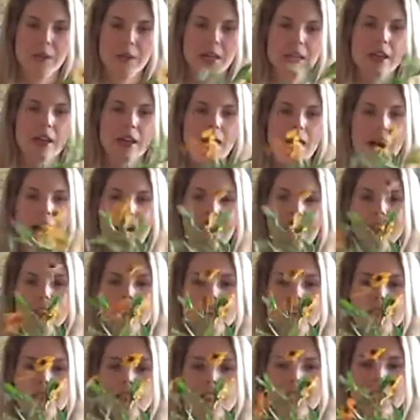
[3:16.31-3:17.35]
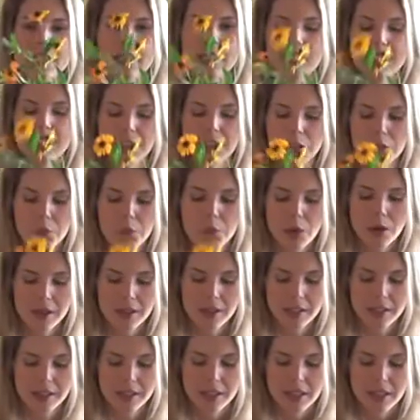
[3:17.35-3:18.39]
but I love this little
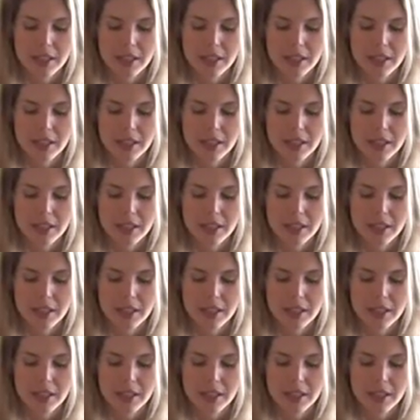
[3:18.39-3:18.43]
one.